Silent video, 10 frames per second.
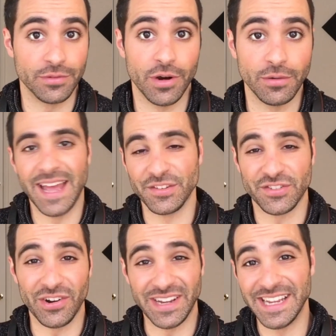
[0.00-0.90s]
grow and
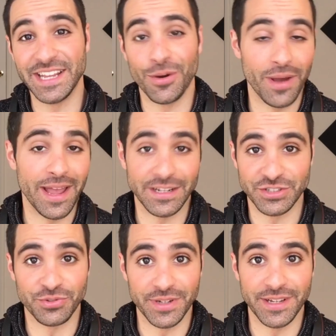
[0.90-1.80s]
start eating away at
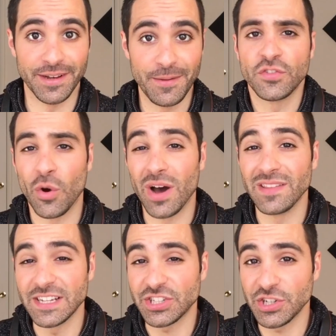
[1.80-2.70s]
your reed. So
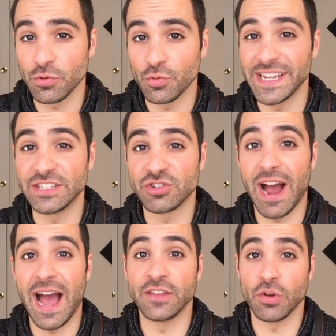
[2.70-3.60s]
unless your reed
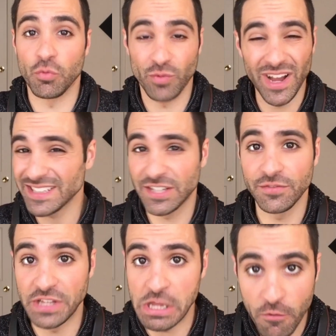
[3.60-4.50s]
dries
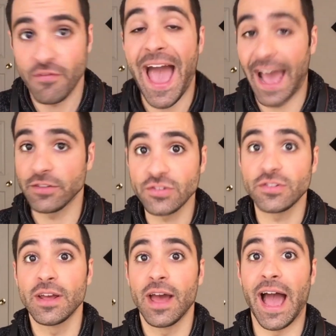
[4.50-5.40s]
relatively
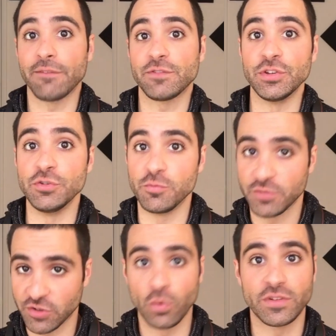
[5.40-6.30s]
fast after
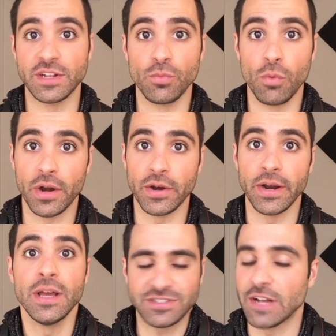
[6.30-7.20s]
you've soaked it in
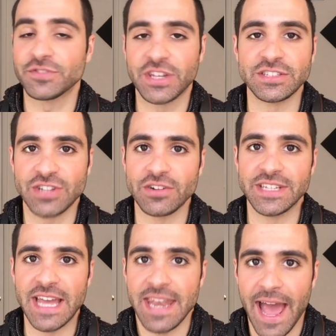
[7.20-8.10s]
water, stuff's gonna start to
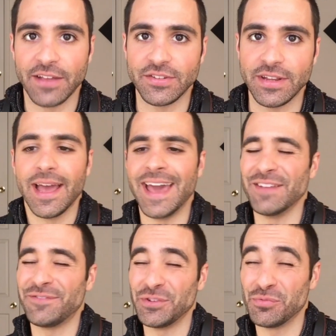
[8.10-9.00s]
get nasty. And
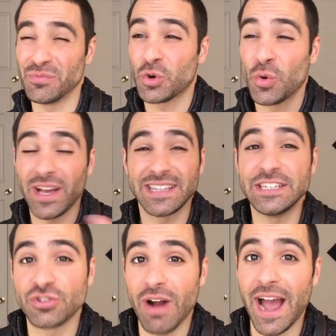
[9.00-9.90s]
if you quickly
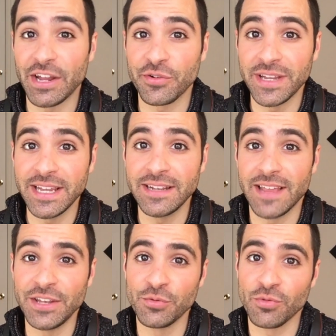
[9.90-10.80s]
dry your reed,
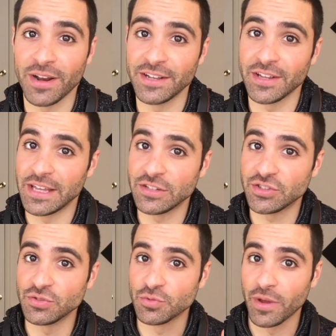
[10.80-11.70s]
then you run into
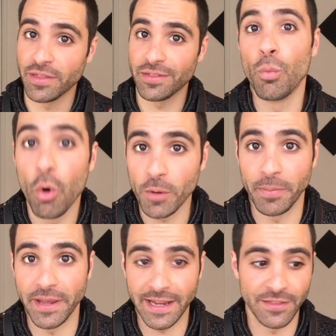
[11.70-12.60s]
issues with
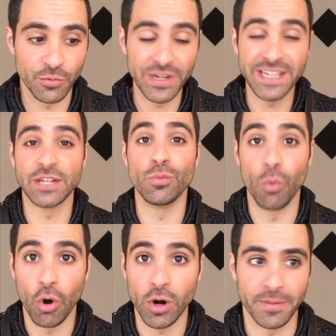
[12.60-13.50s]
warping, and the reed can
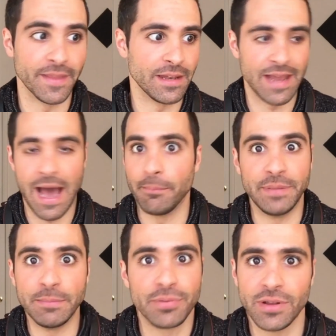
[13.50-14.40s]
warp and then not
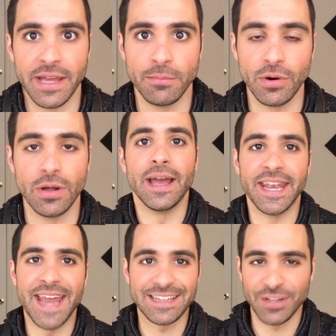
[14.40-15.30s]
be playable.
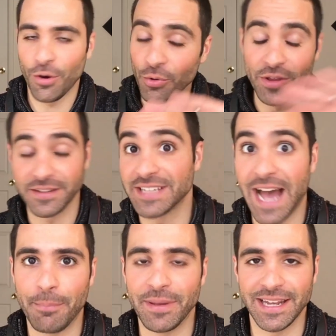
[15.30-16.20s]
And that's a whole nother
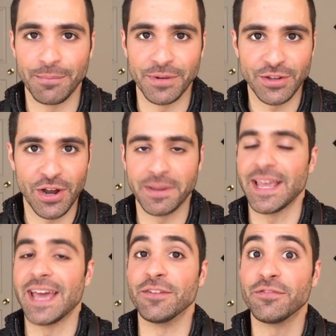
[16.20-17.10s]
topic, and I'm gonna talk about
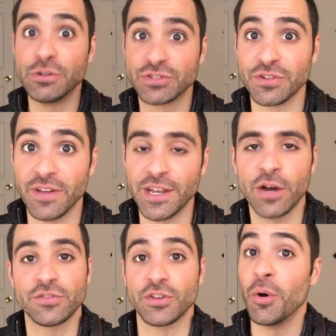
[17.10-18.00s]
that in a future
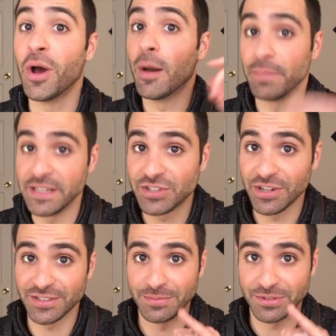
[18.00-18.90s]
video, so be sure
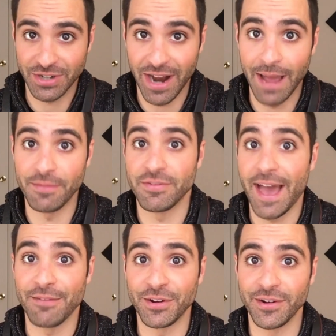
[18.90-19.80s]
to subscribe if you
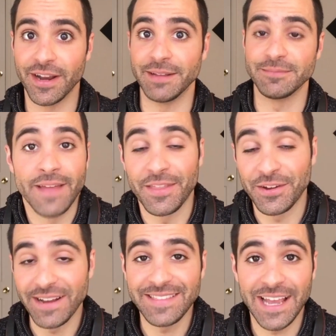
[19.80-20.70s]
haven't already. Now, the
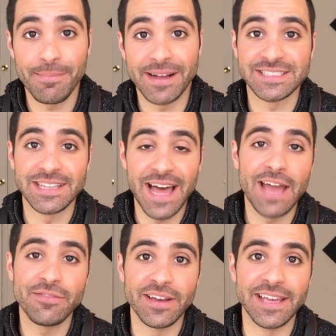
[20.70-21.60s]
great thing about
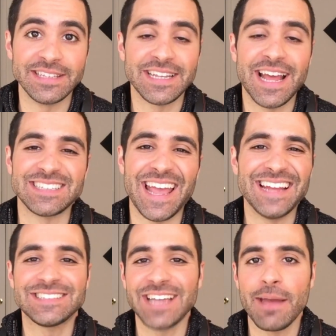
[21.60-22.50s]
saliva is it has
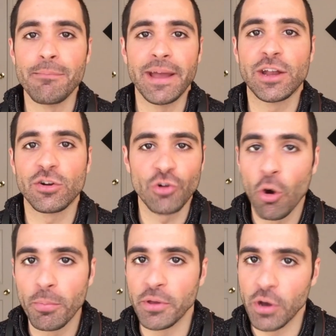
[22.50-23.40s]

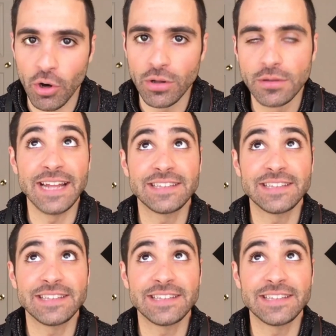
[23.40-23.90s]
antimicrobial